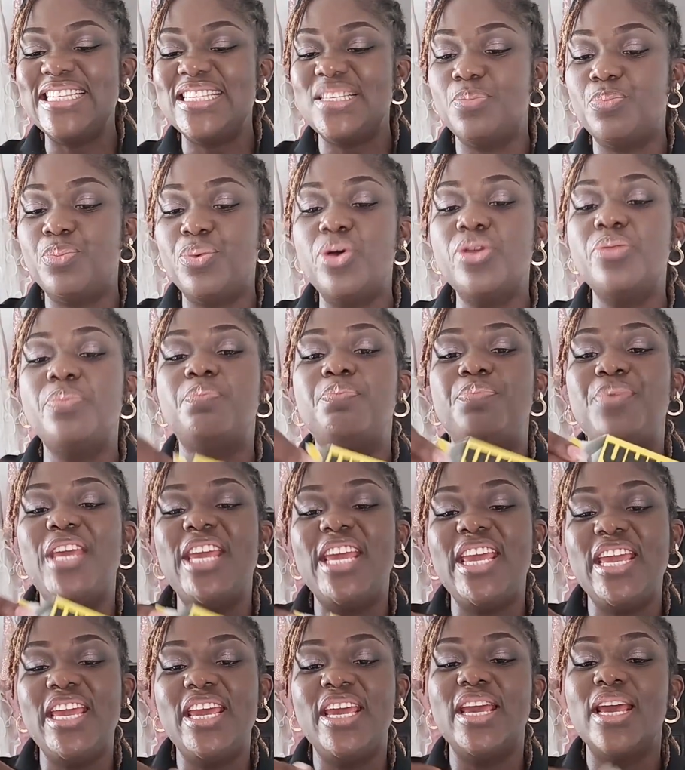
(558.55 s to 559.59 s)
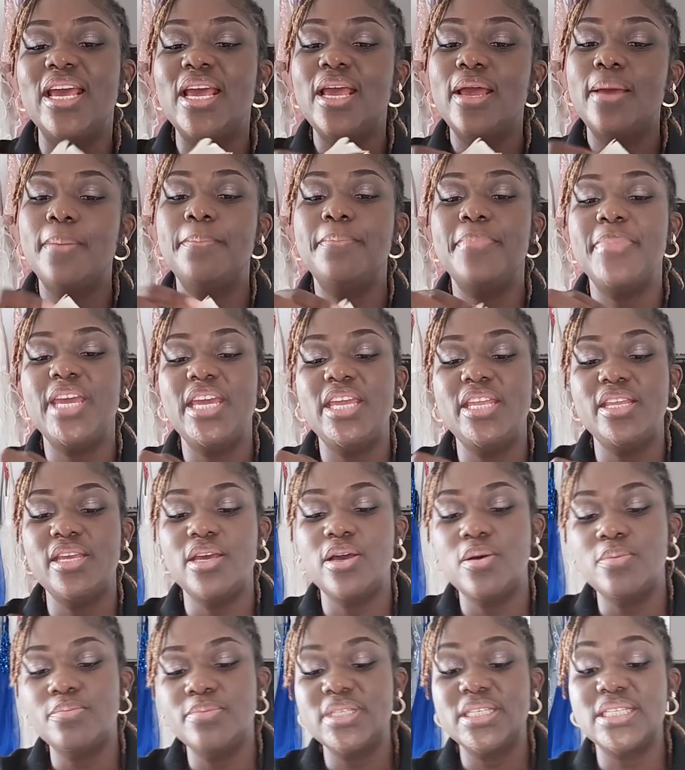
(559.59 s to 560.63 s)
both big,
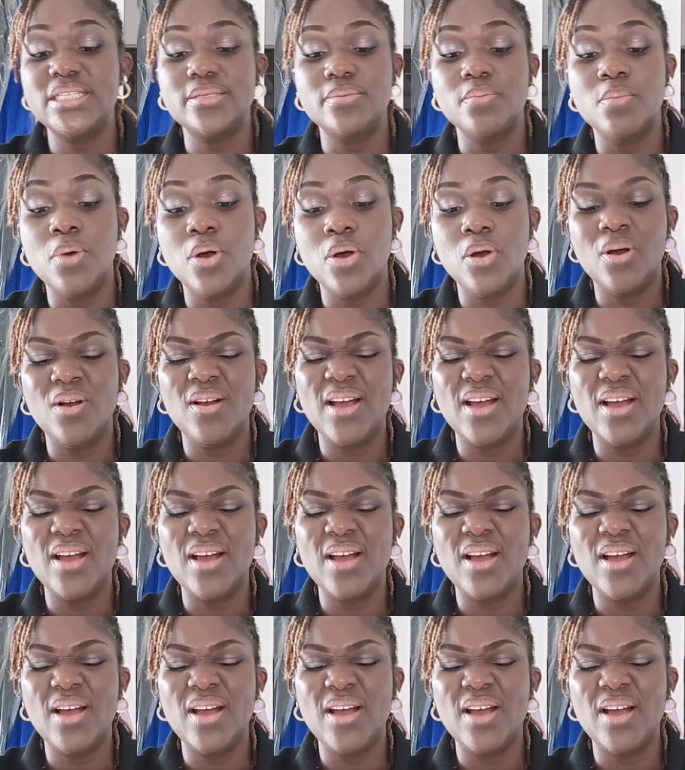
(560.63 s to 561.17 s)
medium, small.